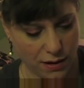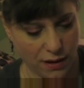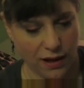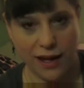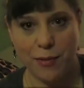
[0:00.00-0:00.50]

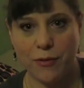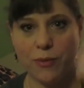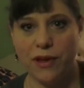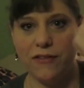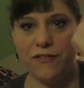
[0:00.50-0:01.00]
It came out
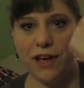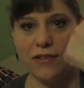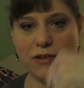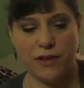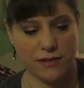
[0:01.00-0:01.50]
really
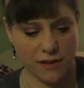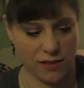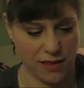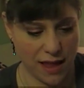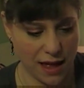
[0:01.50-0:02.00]
fast, too. That's a
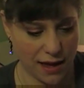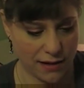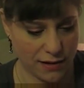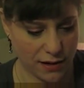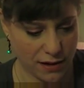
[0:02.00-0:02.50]
lot.